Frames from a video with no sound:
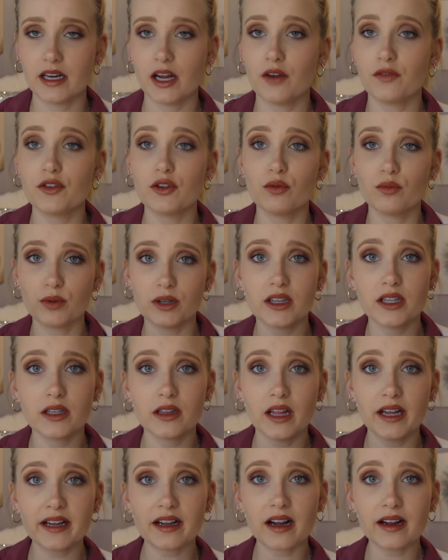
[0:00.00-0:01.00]
Now, if you really
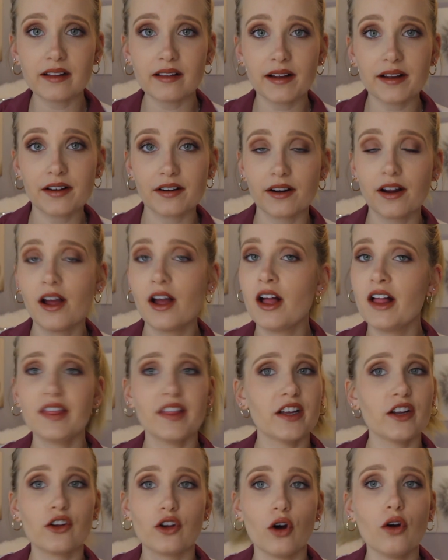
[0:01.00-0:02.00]
like eyeliner,
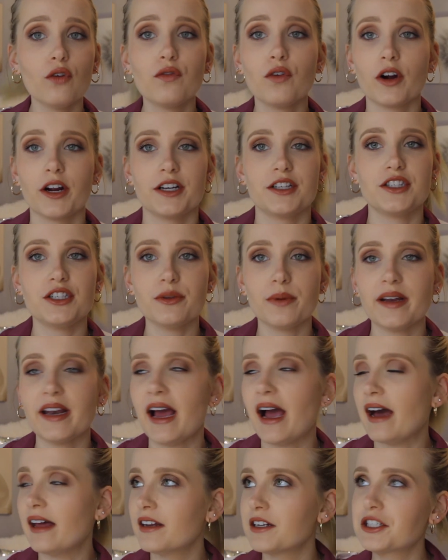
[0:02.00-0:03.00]
then go for it, do it,
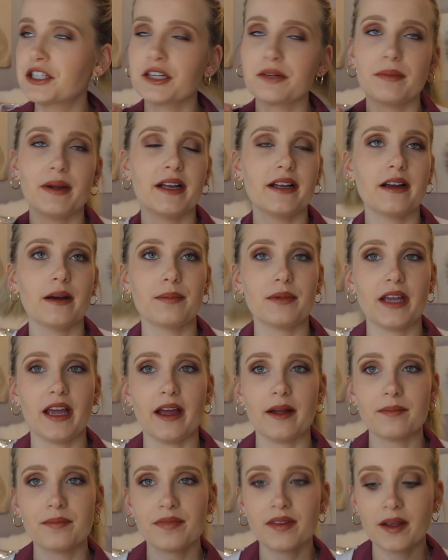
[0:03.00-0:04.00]
add it to your makeup
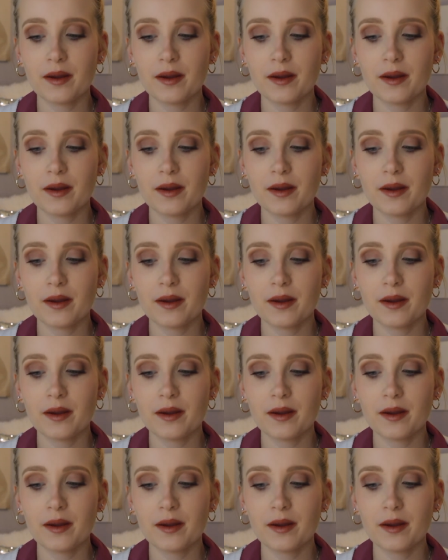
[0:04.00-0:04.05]
kit.